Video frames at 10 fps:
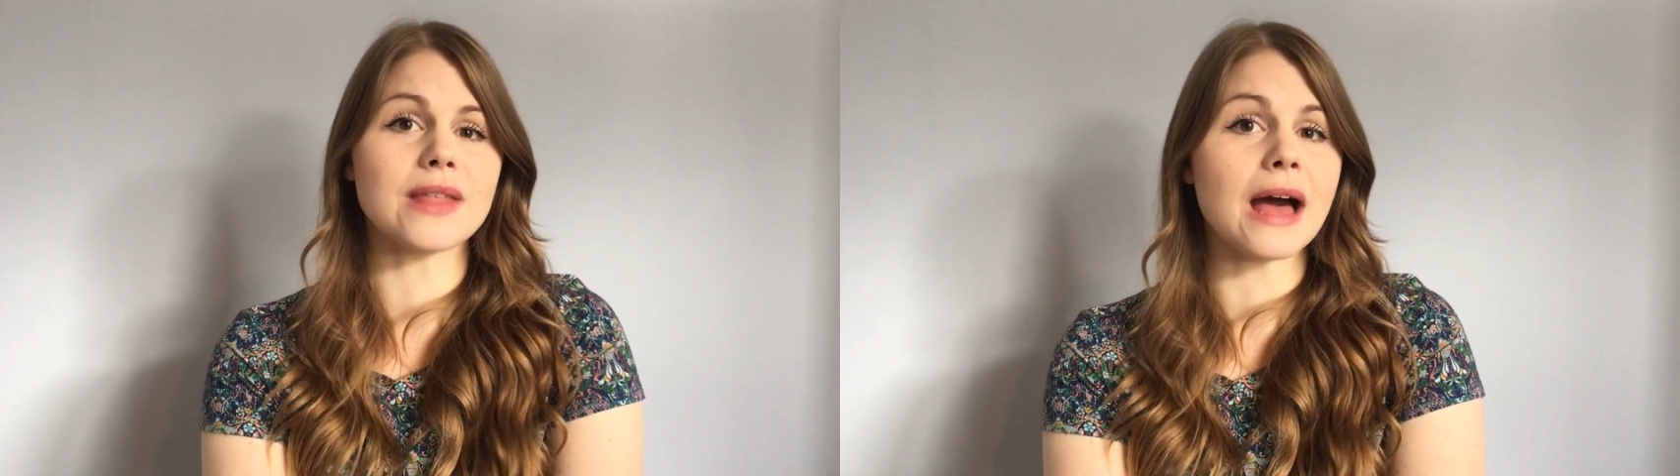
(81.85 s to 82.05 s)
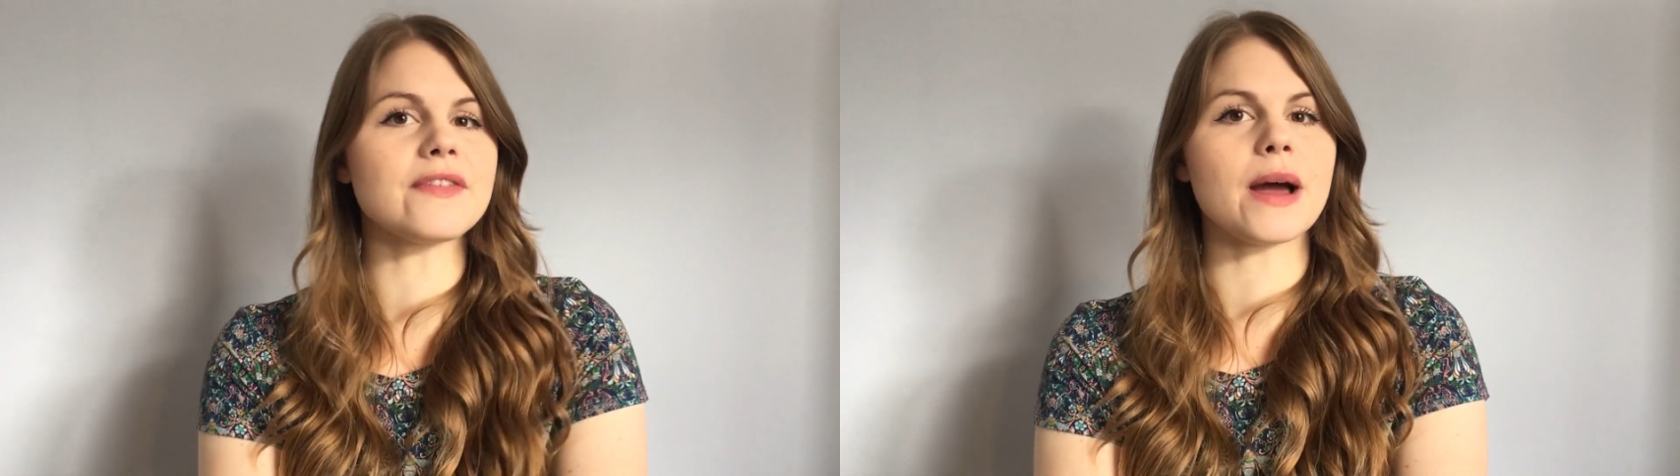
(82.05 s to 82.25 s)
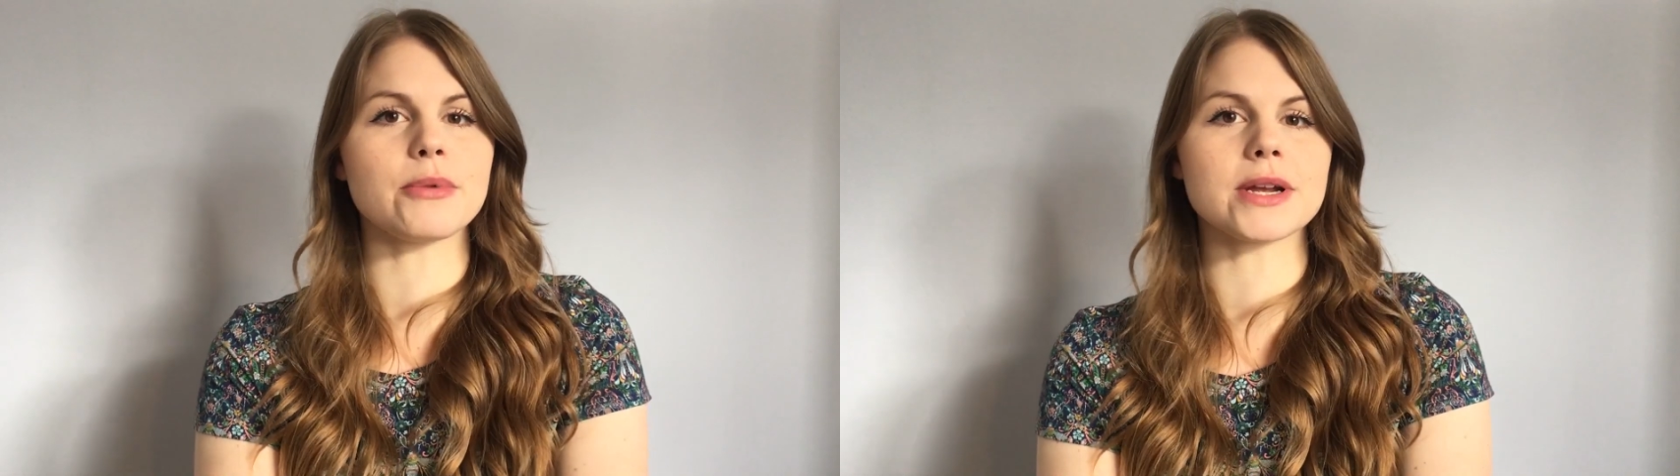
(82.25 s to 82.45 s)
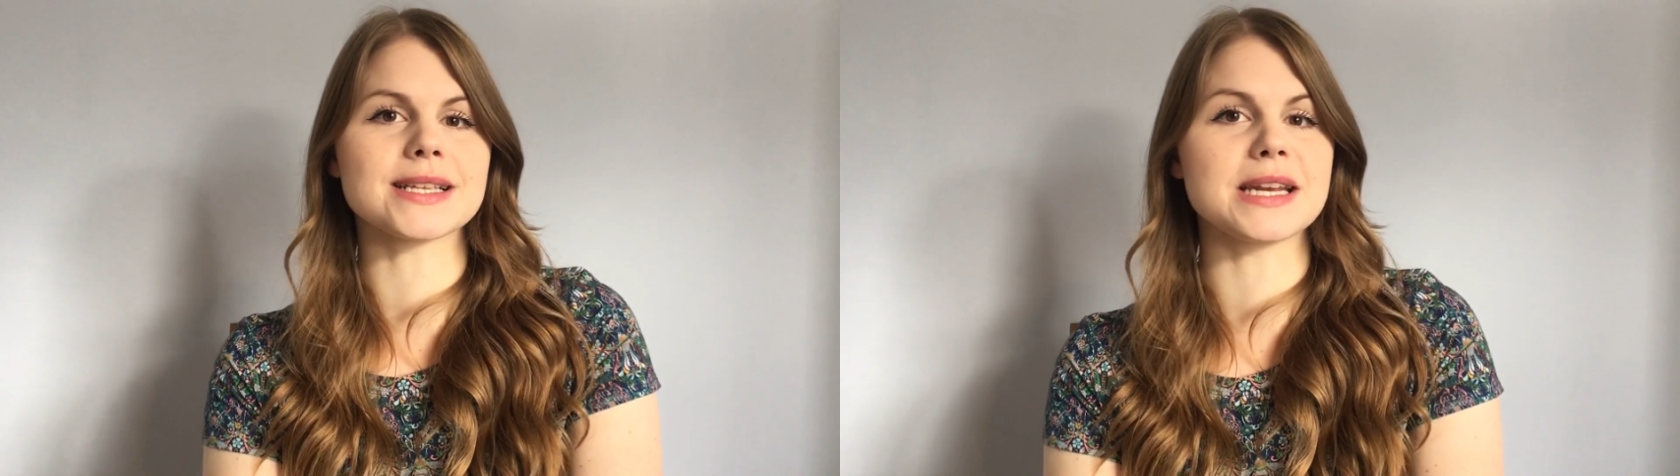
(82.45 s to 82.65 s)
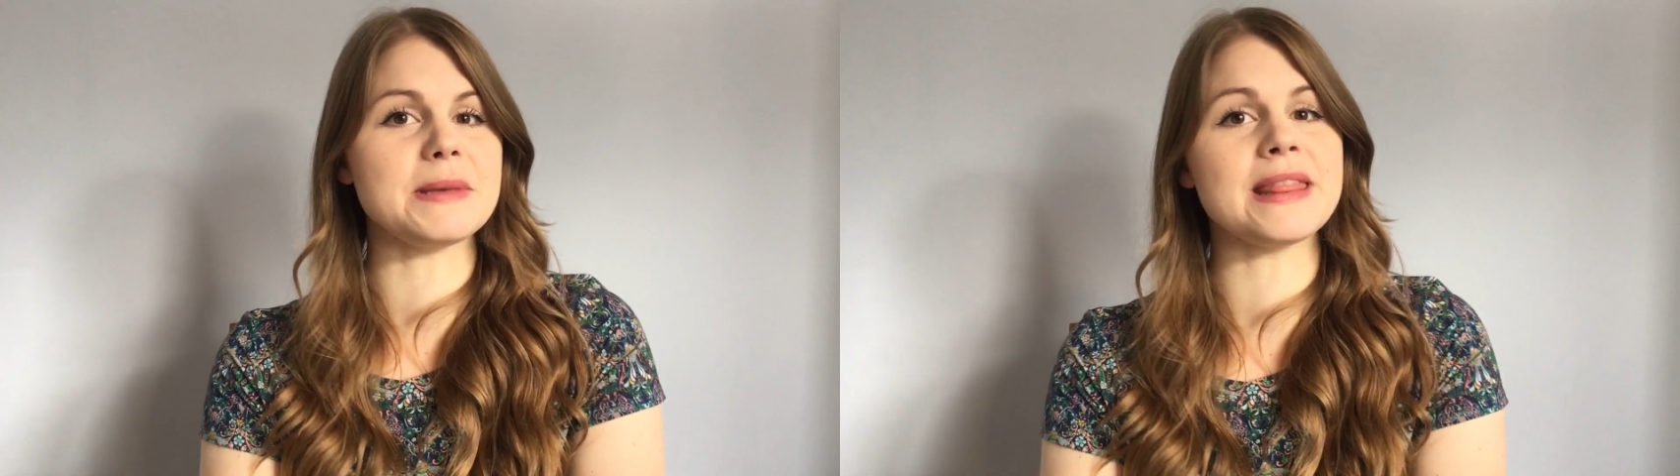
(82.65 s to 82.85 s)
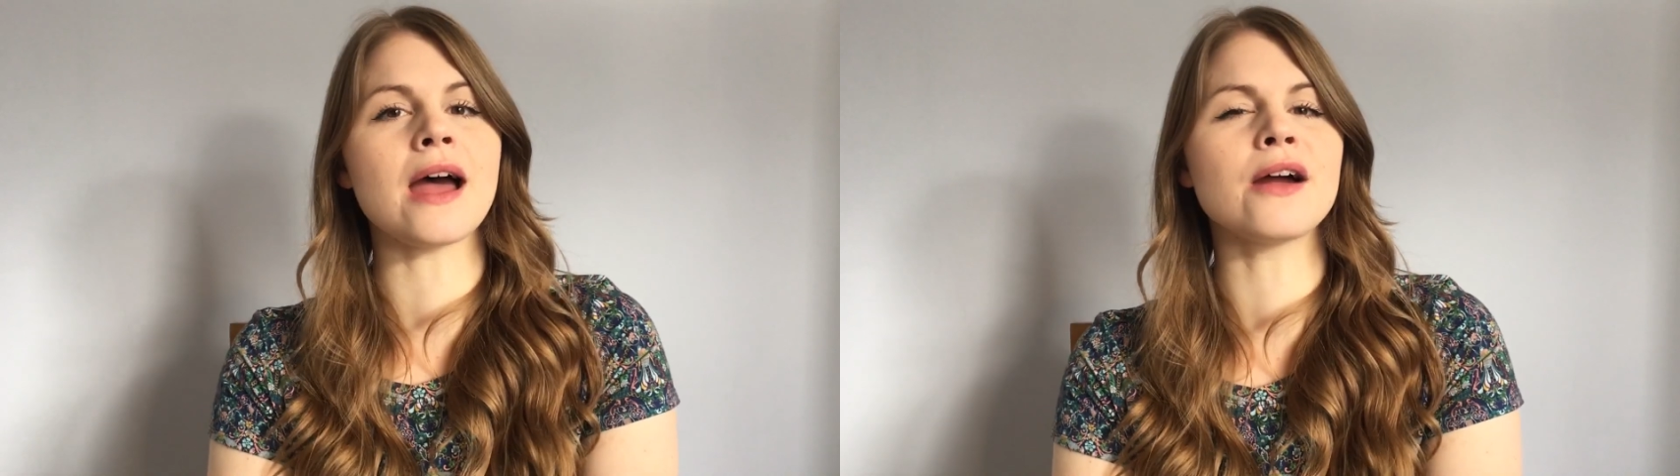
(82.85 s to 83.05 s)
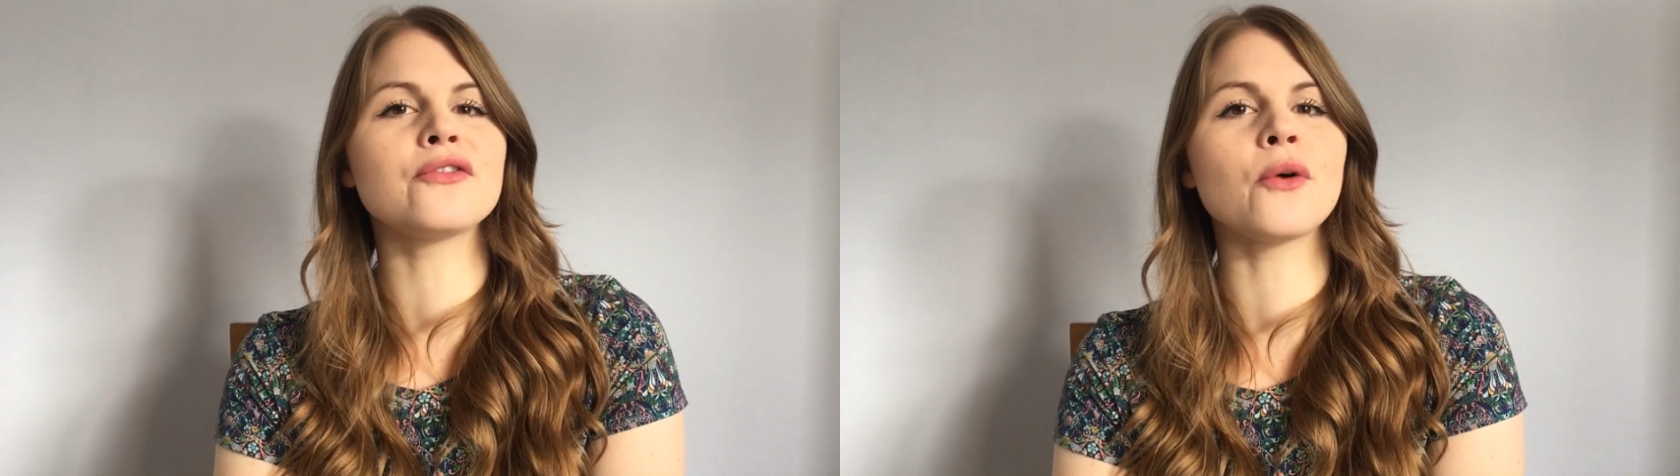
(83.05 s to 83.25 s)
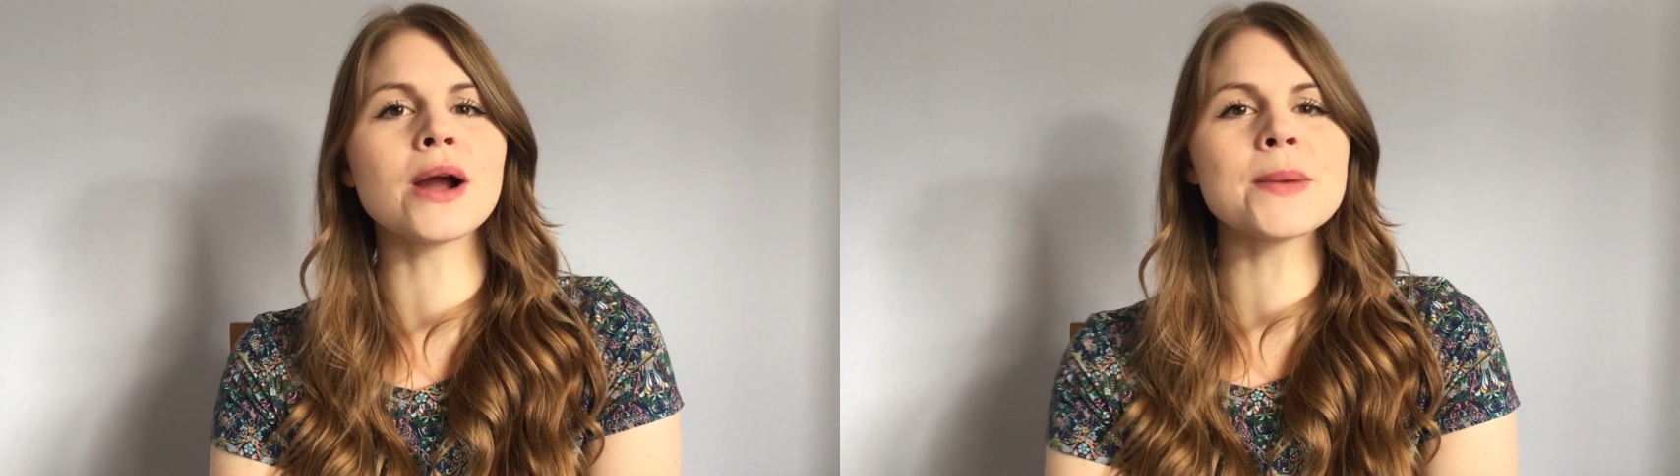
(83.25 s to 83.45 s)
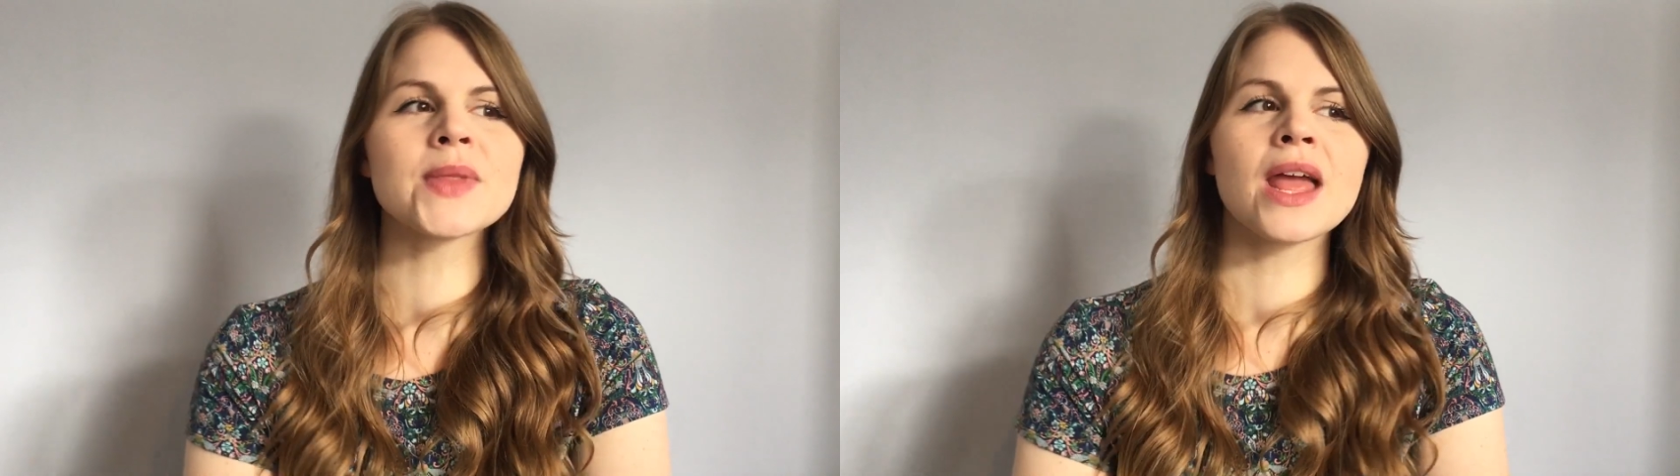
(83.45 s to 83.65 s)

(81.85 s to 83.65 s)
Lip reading: that fabric's going to be there for.